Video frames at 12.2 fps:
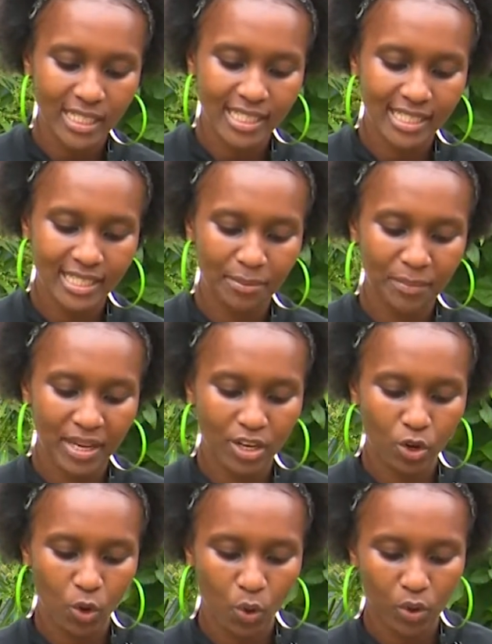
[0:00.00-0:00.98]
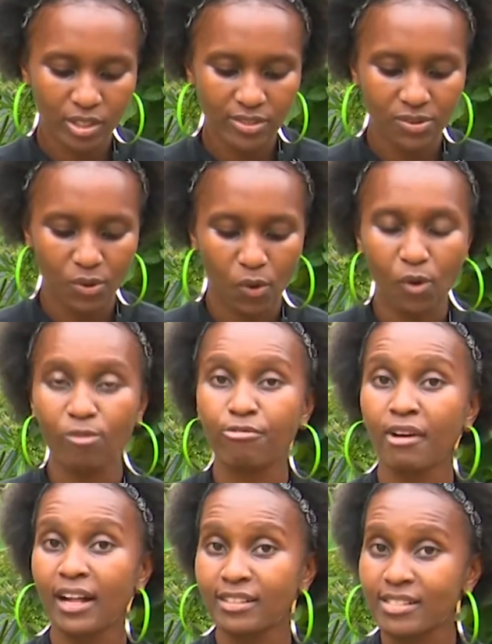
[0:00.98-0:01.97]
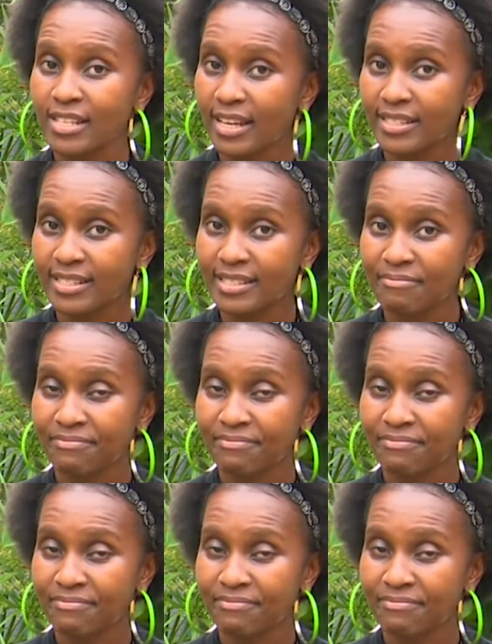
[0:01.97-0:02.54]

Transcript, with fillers: is the main cause of ulcers?